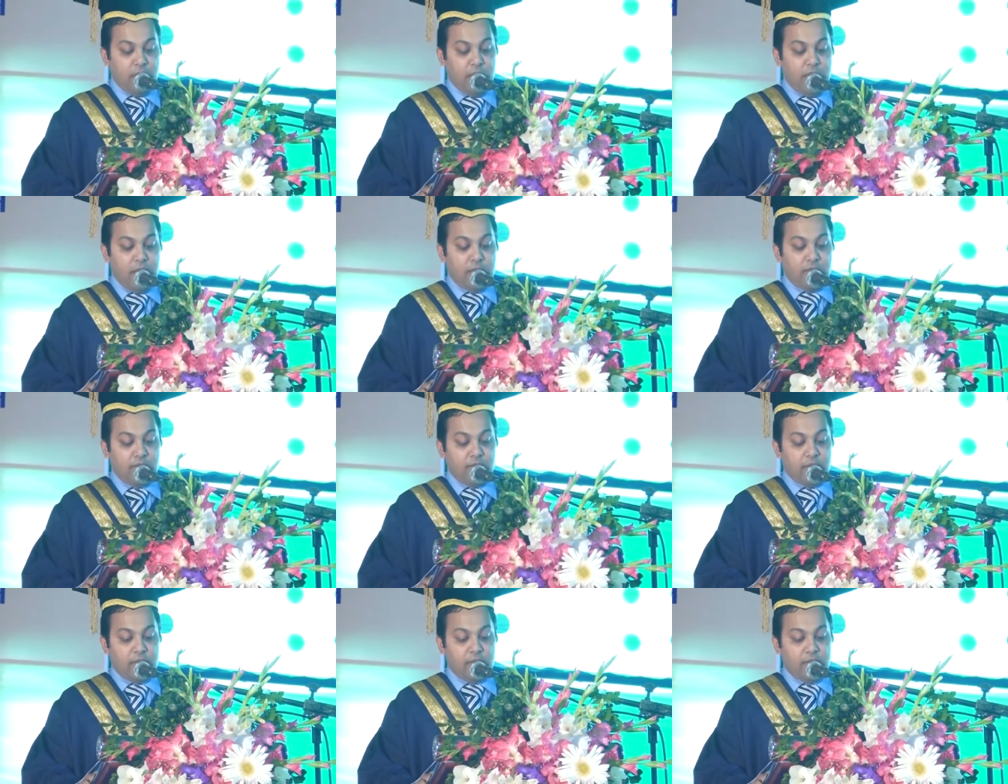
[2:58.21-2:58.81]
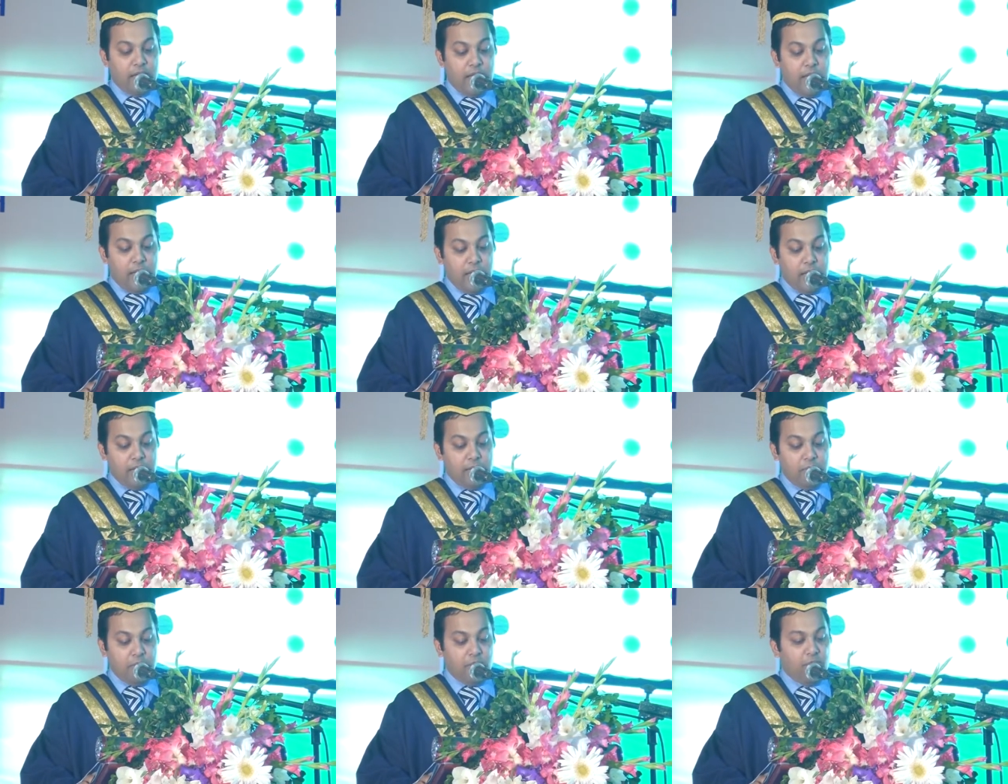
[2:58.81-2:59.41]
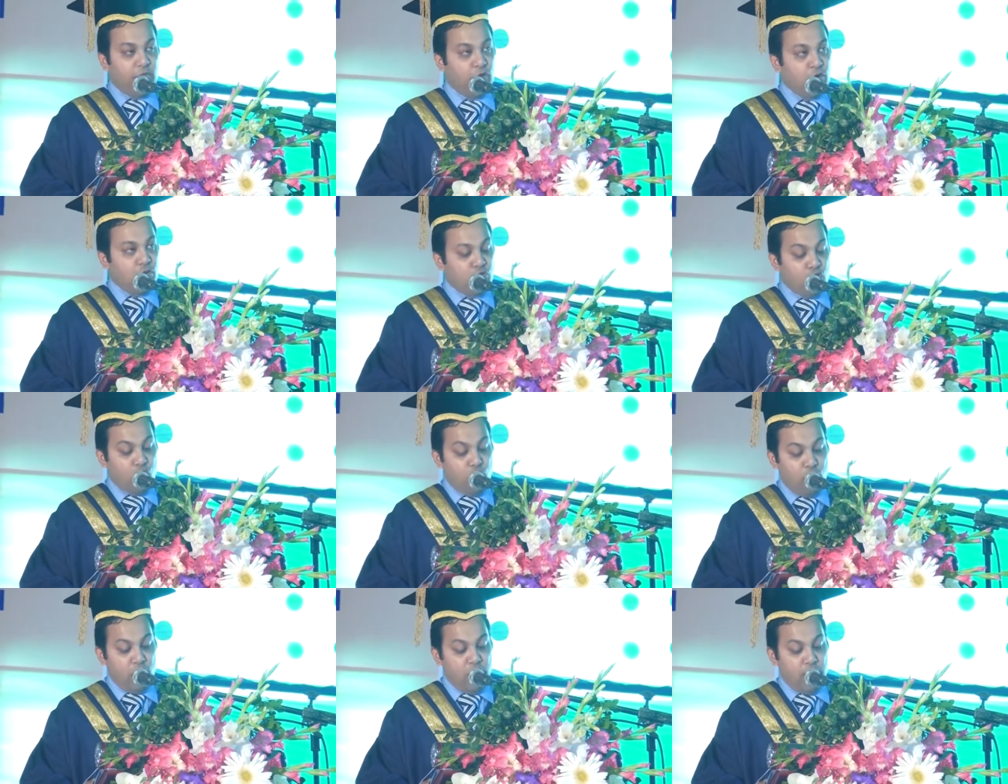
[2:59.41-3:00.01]
It is a time for
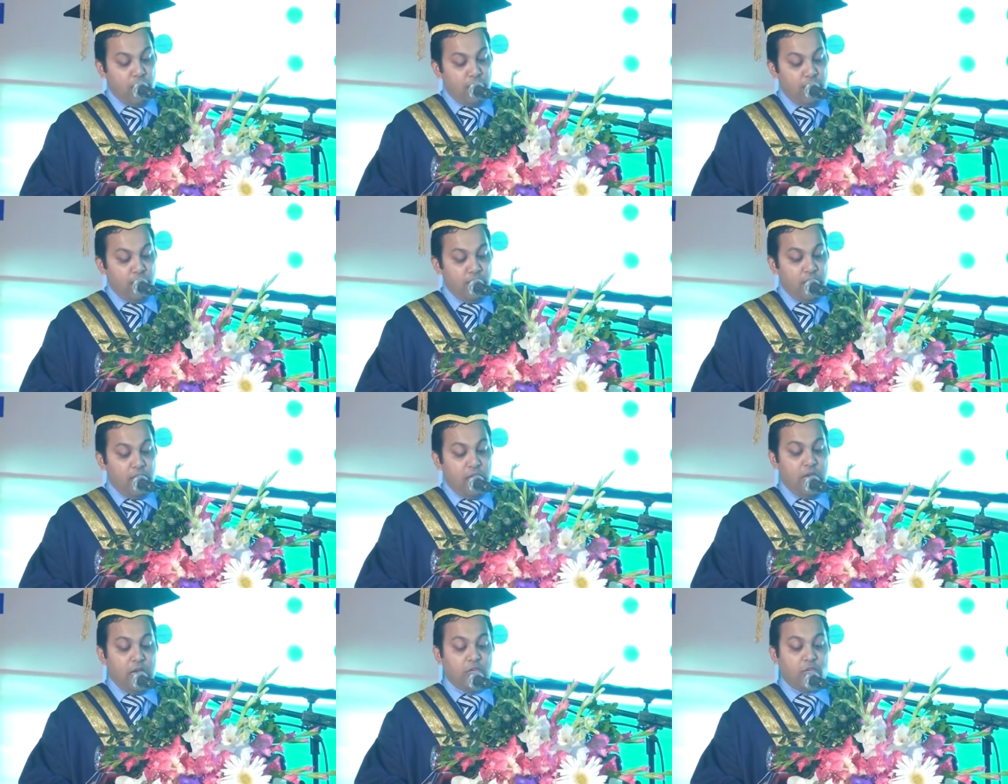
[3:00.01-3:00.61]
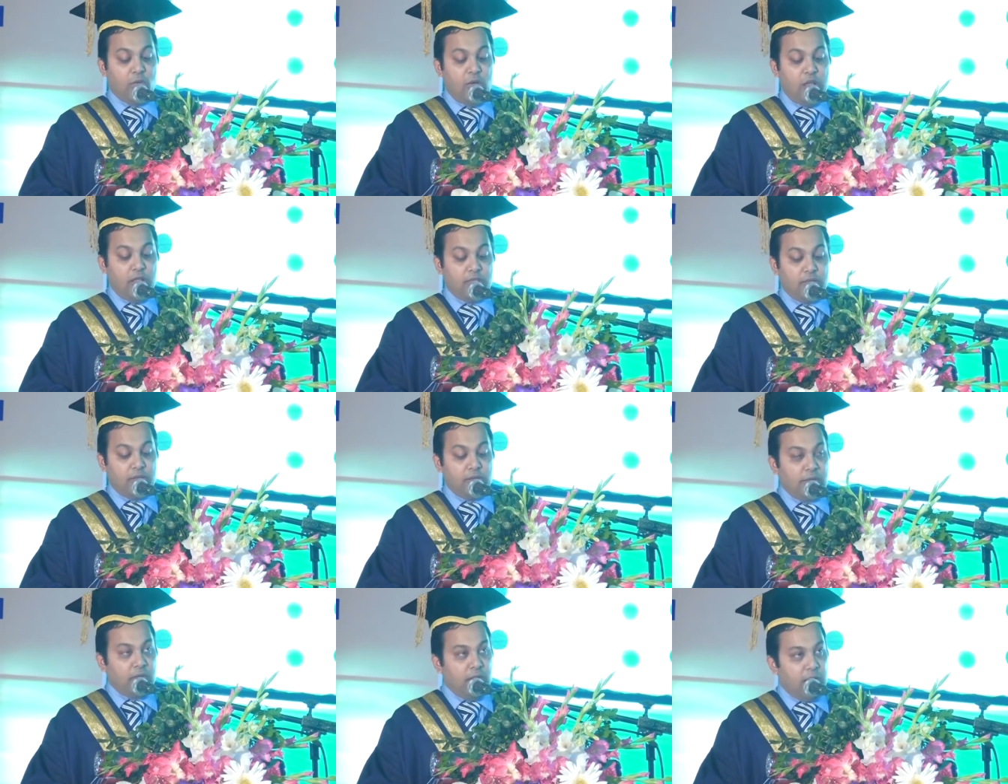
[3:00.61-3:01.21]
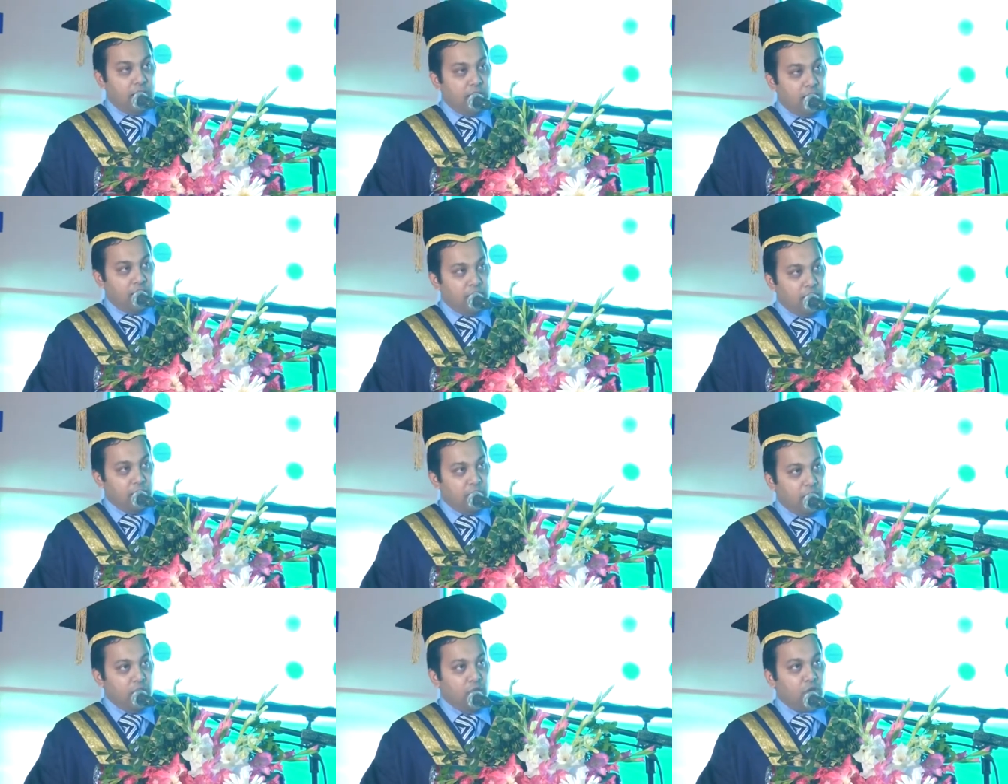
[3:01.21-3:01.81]
joy as well as a
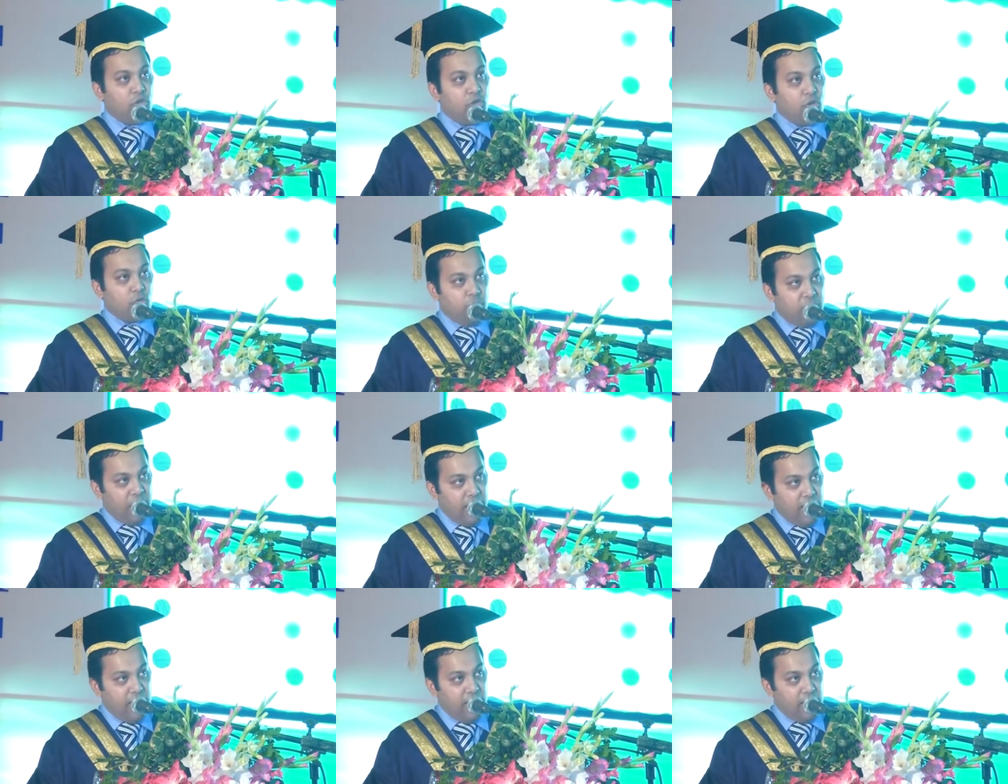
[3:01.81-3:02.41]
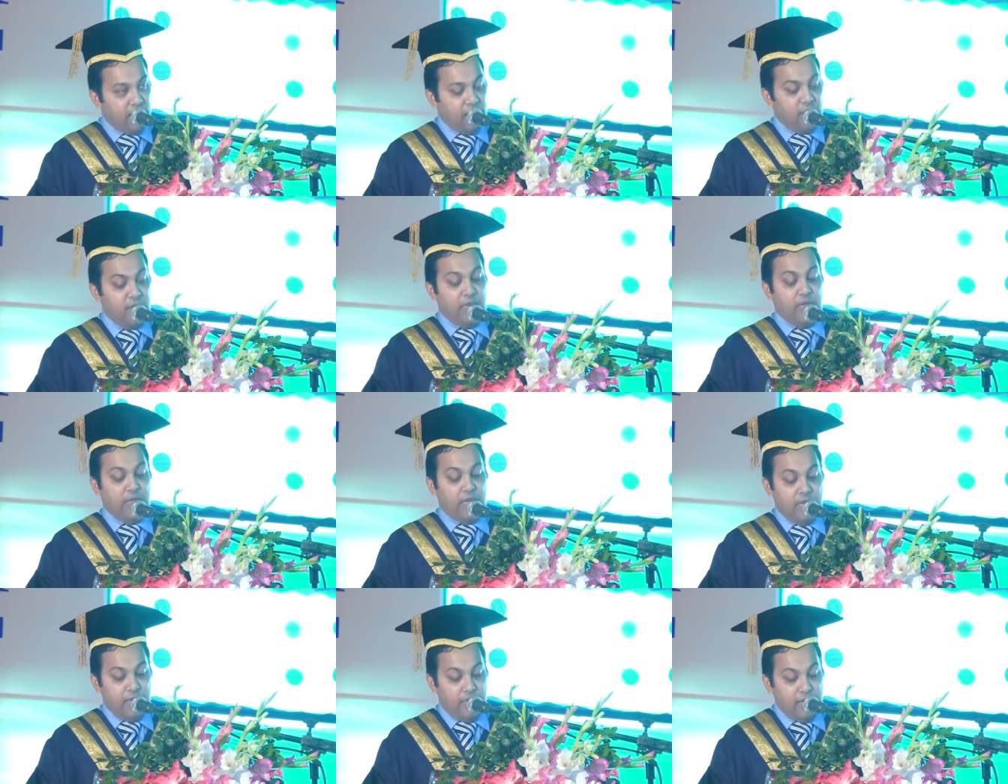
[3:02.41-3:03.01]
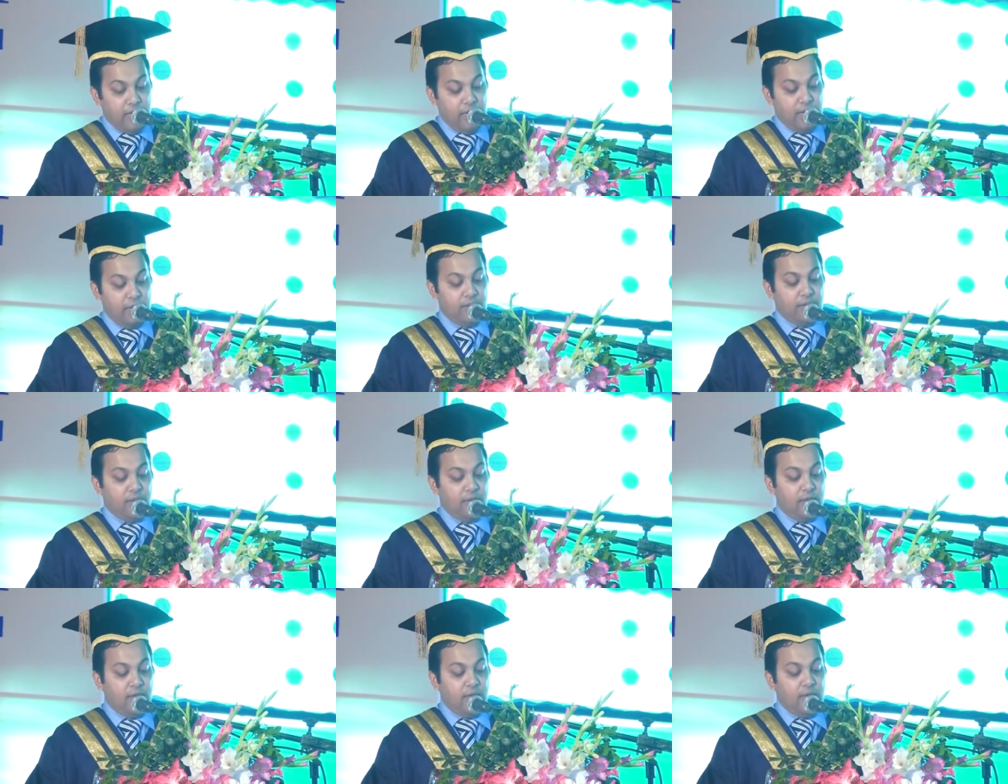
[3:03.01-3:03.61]
time to plan ahead.
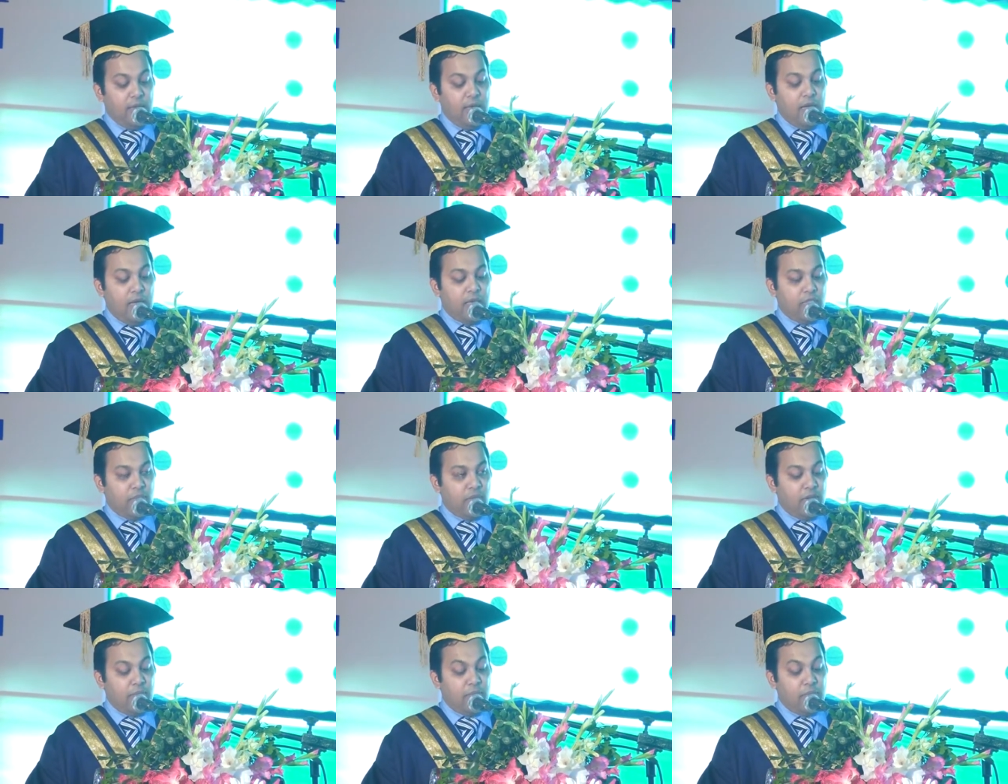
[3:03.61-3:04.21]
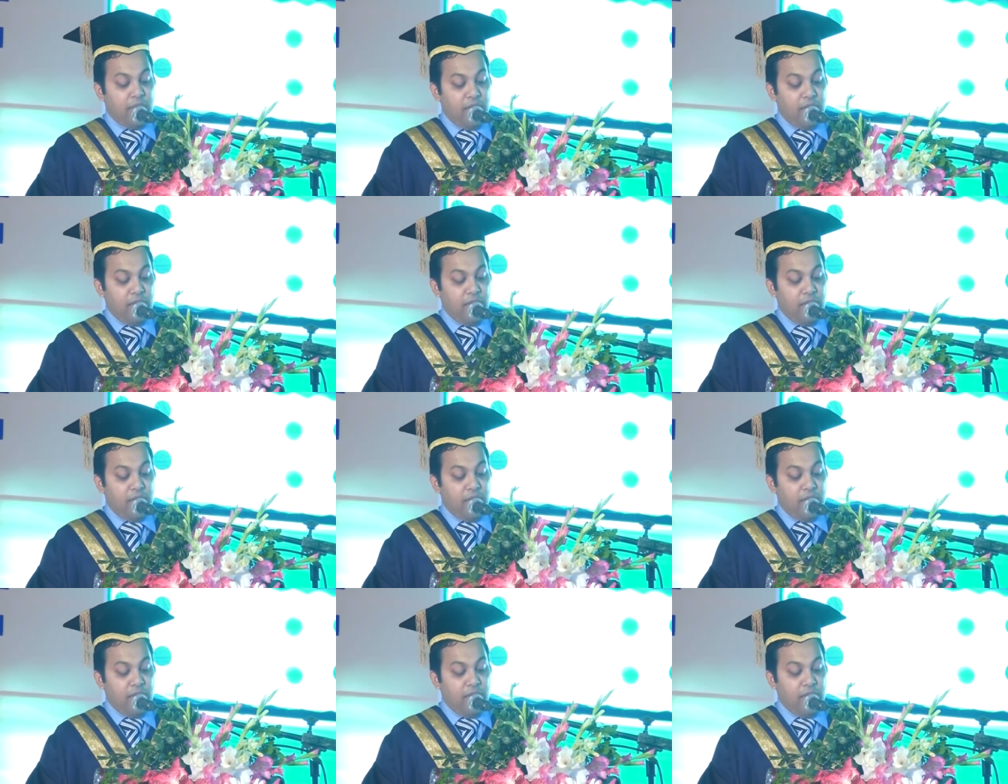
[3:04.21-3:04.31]
As you have